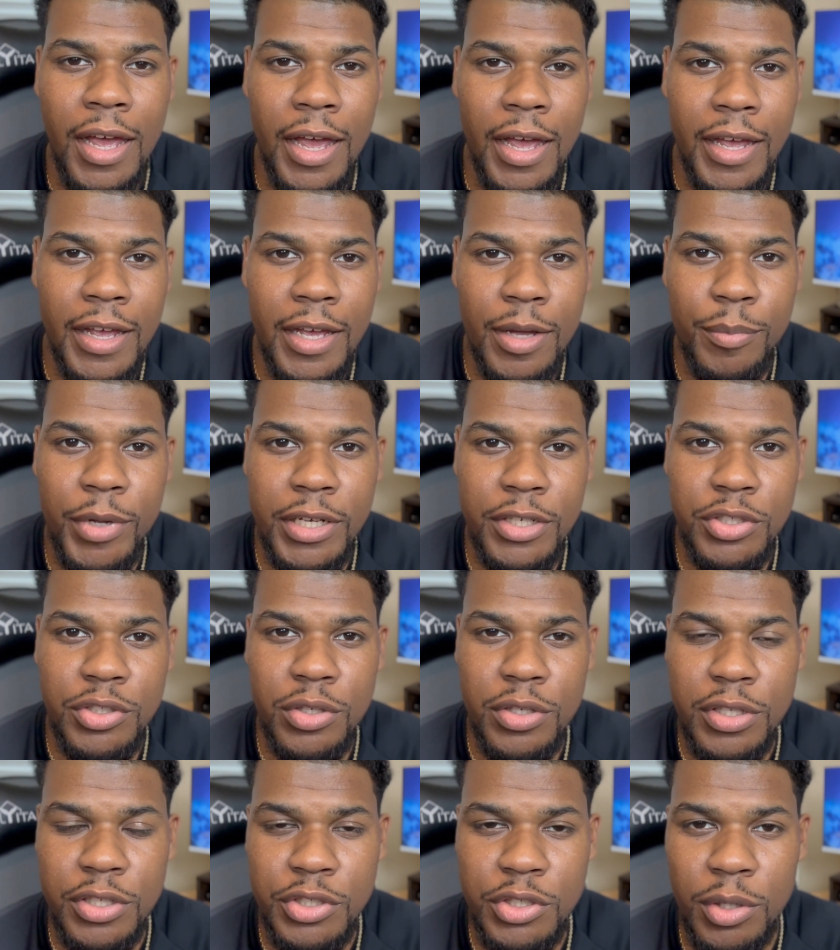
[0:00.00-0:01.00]
and make
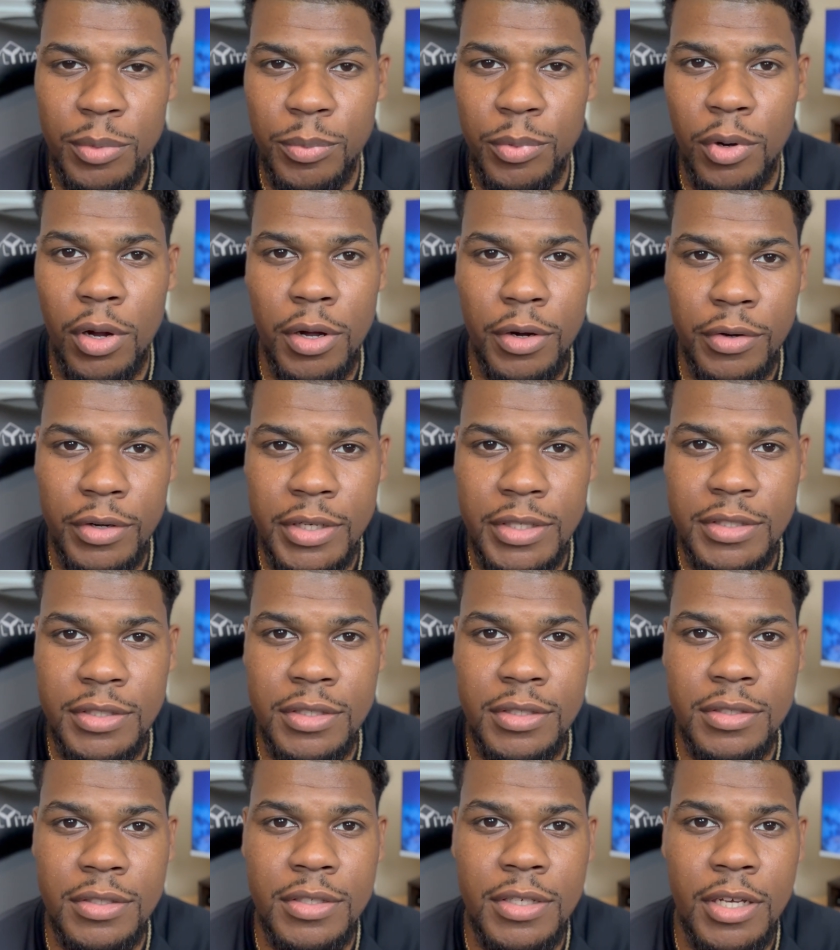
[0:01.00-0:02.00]
sure that your progress
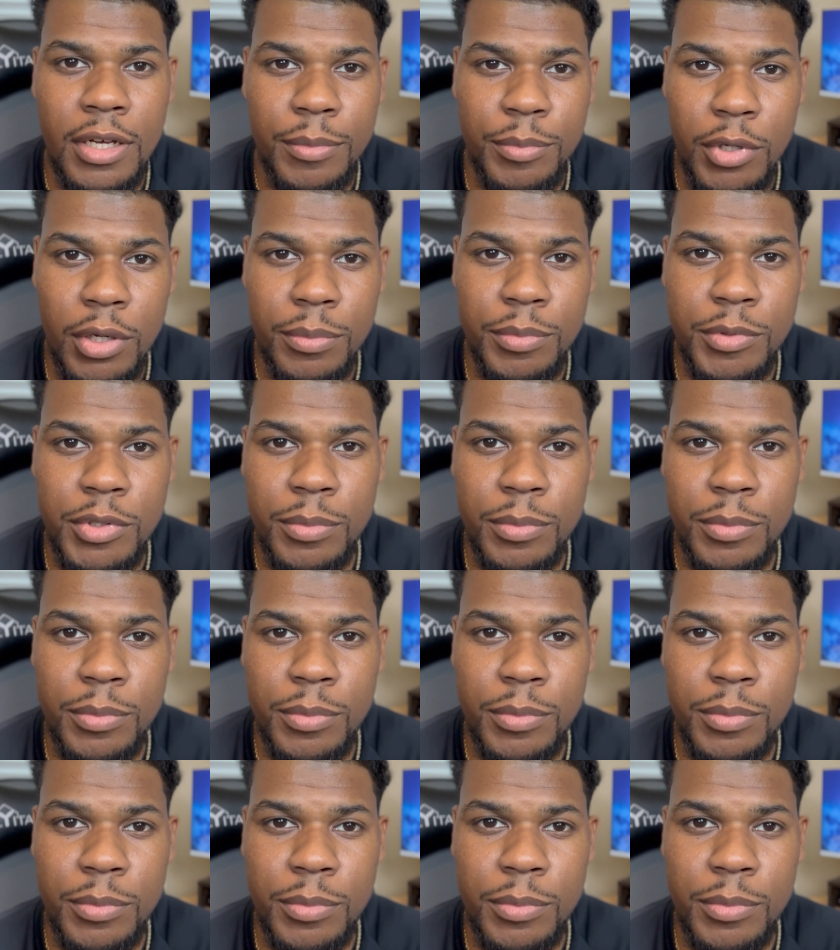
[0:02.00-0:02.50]
is kept up to